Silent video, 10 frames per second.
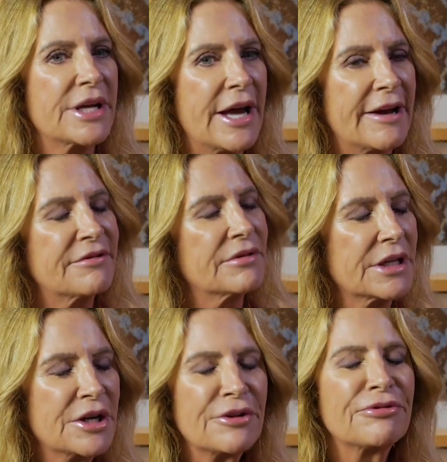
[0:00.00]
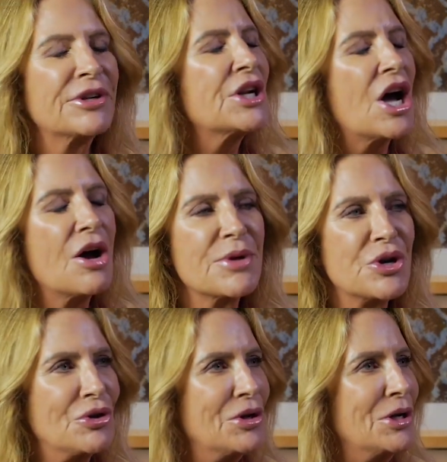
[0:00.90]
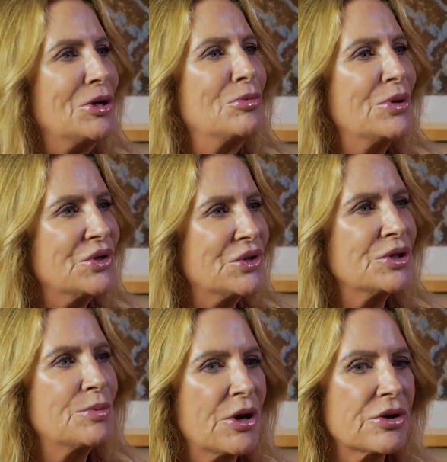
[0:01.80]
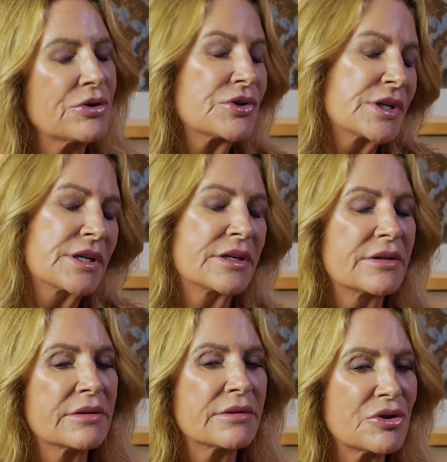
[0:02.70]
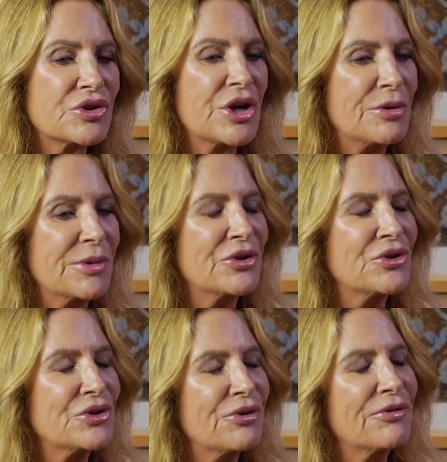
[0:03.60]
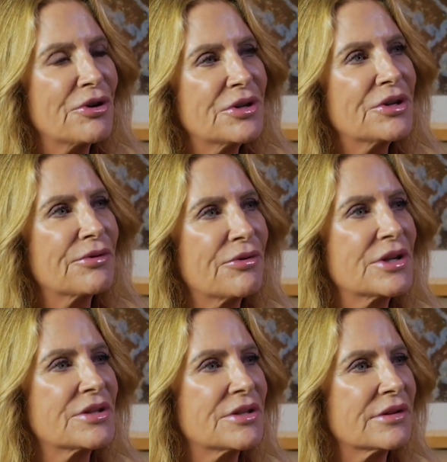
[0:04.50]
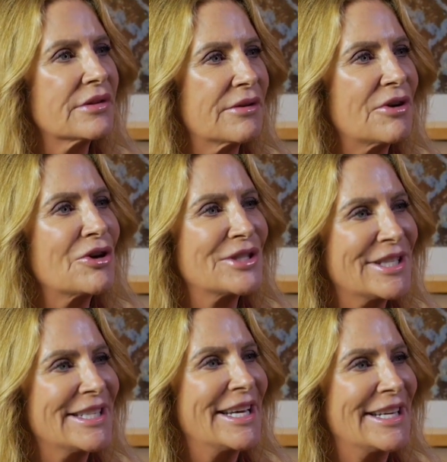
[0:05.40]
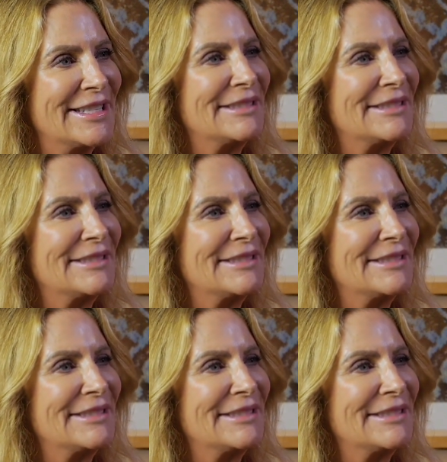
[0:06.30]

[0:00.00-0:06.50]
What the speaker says: We had phenomenal business partners, and those gentlemen are still very dear friends of ours today.